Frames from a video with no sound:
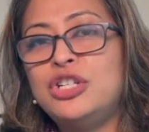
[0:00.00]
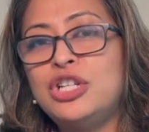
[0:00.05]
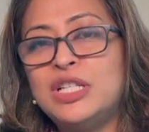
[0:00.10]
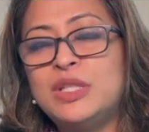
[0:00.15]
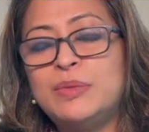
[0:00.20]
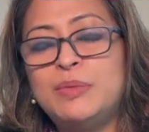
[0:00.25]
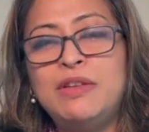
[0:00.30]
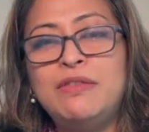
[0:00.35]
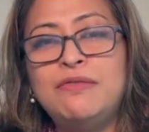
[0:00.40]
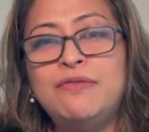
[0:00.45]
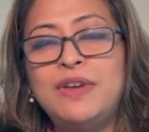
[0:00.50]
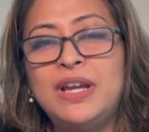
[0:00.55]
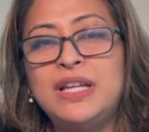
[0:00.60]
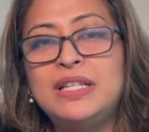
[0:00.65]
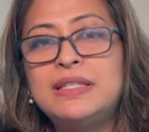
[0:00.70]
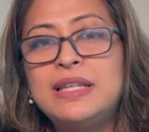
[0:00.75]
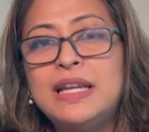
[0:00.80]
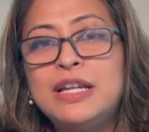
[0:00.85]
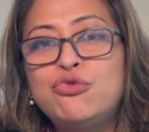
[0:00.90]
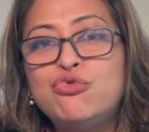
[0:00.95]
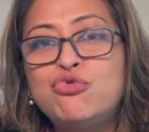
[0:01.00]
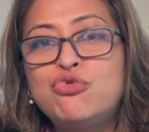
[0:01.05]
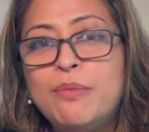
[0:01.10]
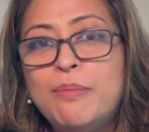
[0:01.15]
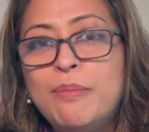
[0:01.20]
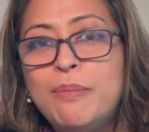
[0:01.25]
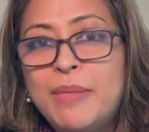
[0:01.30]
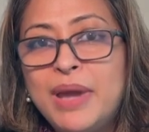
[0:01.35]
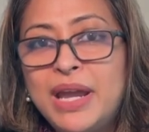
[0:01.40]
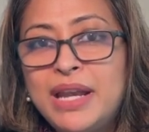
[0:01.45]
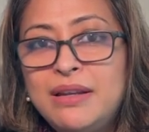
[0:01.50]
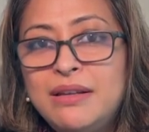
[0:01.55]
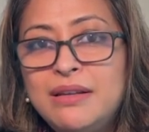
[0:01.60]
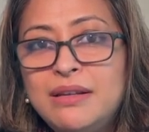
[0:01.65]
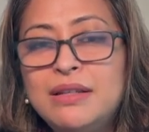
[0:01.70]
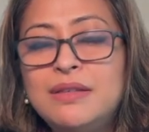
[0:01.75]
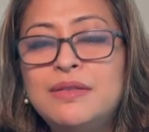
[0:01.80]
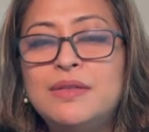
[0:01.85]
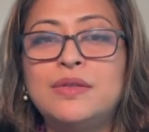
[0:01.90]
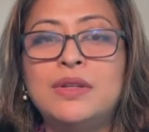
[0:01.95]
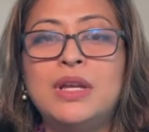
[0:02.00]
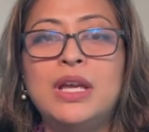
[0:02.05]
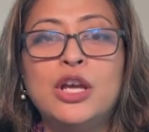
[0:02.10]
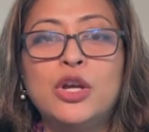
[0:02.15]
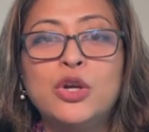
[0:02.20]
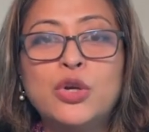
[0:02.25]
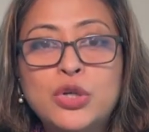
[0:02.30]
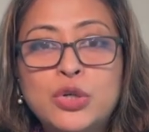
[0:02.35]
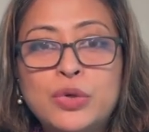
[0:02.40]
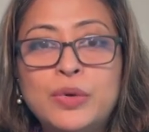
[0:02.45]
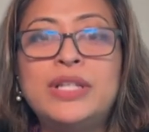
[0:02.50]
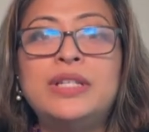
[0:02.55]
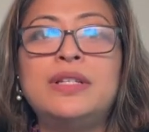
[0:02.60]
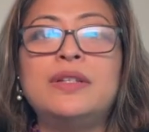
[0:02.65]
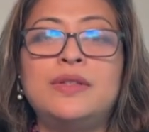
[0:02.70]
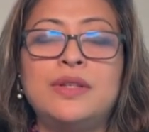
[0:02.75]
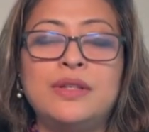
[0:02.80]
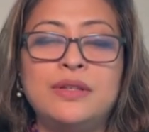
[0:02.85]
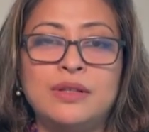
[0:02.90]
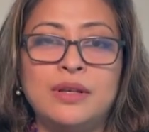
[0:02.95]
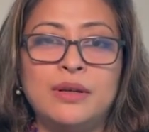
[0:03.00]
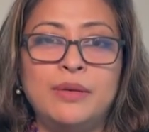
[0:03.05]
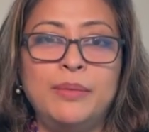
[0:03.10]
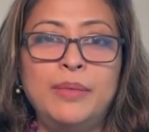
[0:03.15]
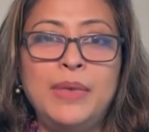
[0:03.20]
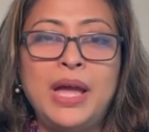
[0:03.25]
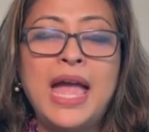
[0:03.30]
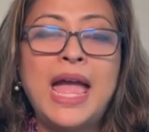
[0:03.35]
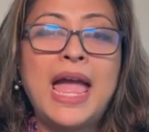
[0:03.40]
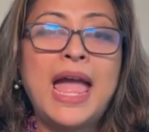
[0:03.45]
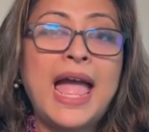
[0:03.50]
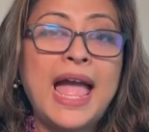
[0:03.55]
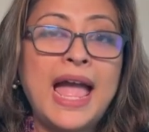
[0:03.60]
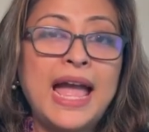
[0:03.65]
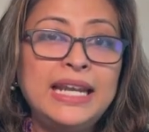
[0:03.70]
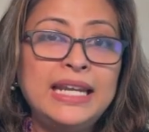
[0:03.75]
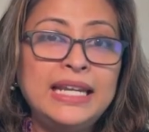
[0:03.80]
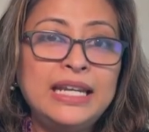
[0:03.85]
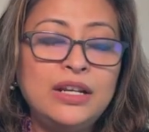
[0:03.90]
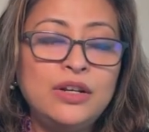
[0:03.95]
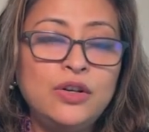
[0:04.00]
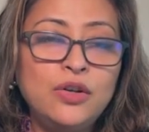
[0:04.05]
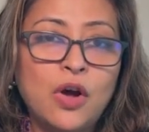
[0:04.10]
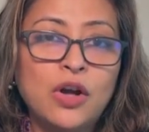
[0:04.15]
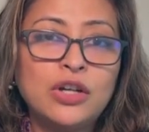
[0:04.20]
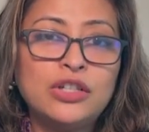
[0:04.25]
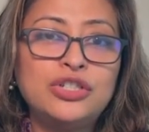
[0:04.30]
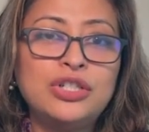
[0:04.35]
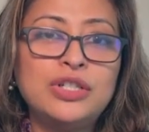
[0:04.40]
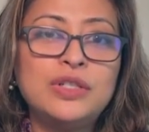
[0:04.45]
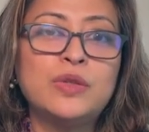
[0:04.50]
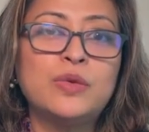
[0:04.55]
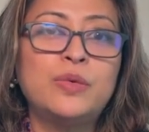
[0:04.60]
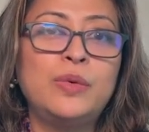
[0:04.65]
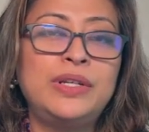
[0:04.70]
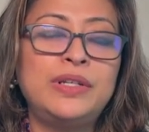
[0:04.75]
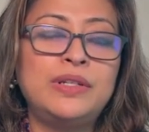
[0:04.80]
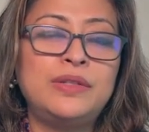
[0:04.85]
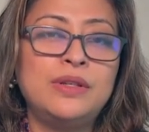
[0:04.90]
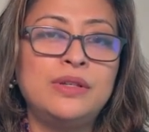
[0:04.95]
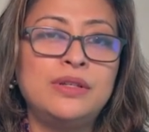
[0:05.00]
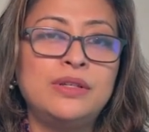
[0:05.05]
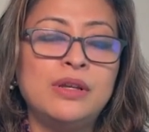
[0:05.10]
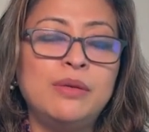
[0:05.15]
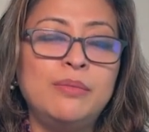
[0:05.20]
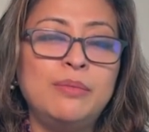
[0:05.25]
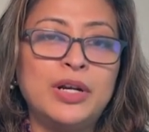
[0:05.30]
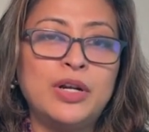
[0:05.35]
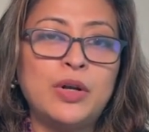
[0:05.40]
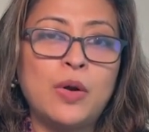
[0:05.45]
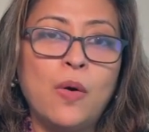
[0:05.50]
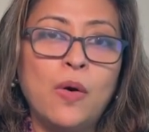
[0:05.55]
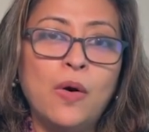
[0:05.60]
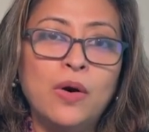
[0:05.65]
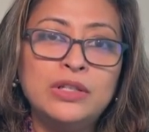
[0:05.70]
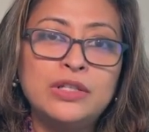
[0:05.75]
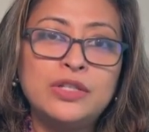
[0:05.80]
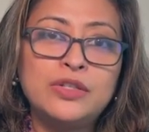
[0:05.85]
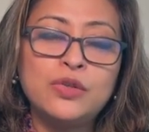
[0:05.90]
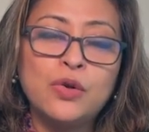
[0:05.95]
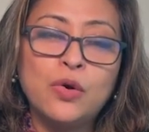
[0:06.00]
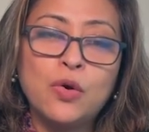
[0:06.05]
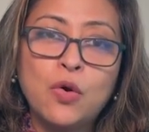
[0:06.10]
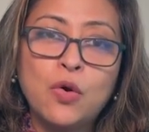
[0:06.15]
has been facing tremendous criticism, and not just criticism, but also